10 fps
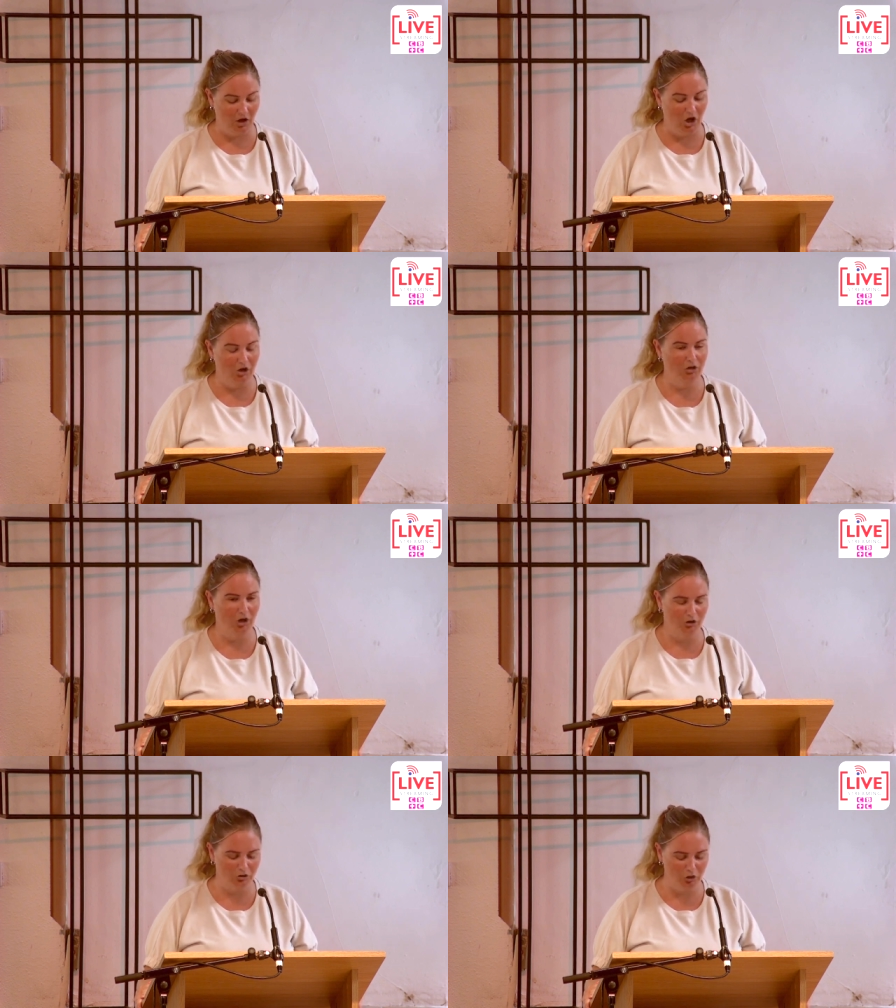I
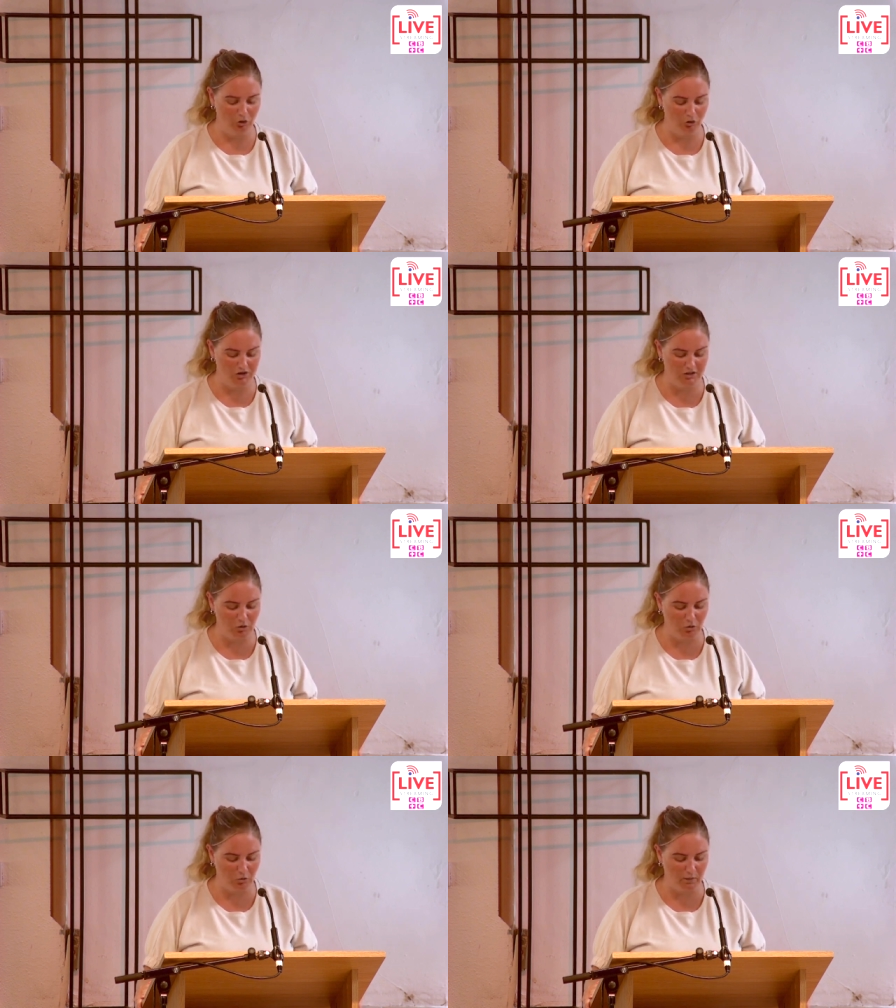know the Lord is
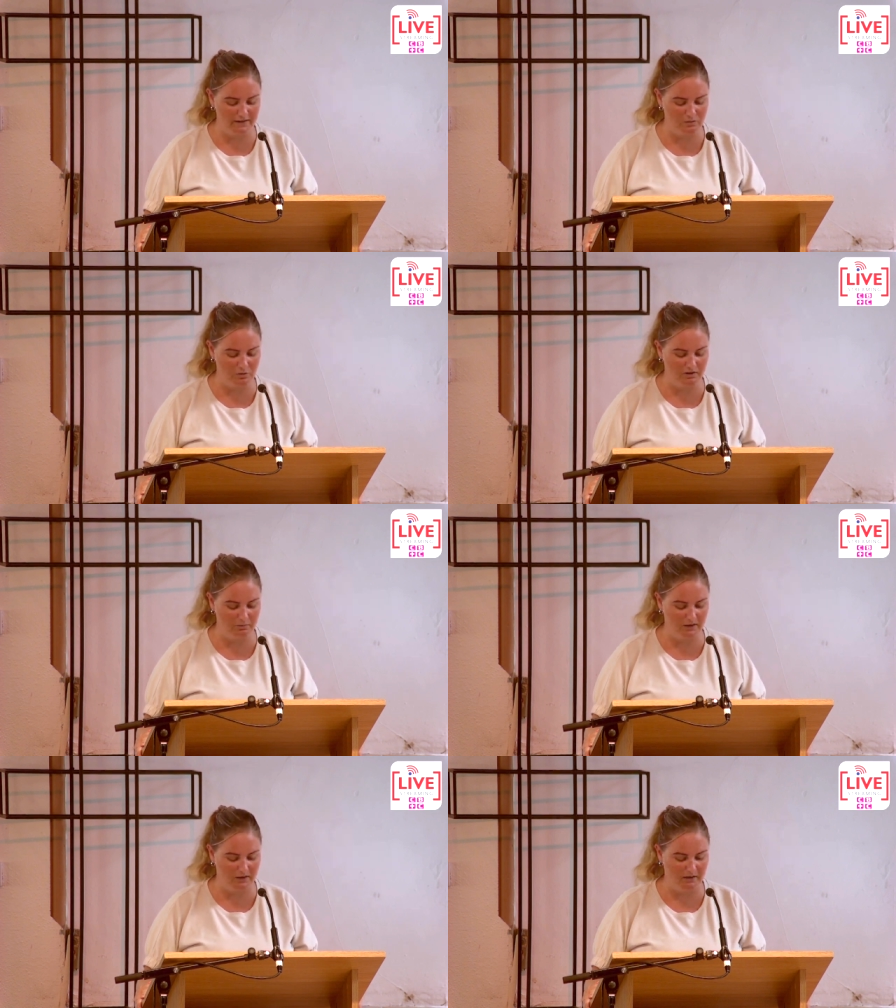always with
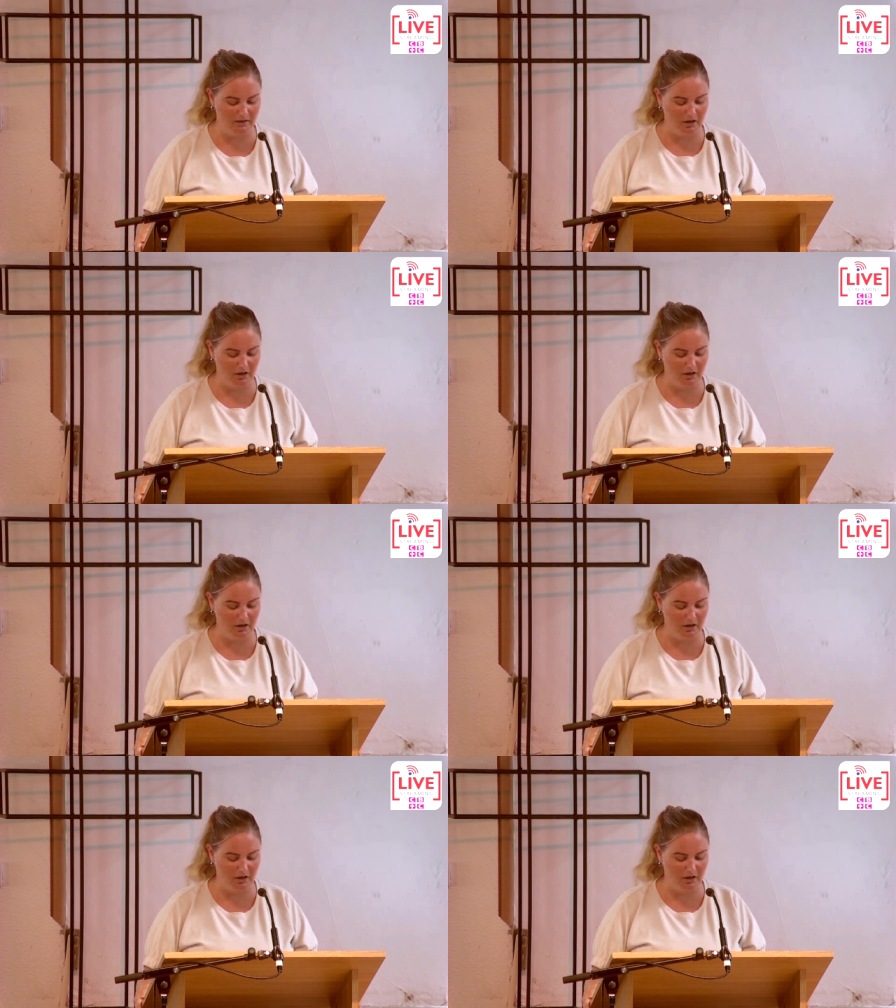me.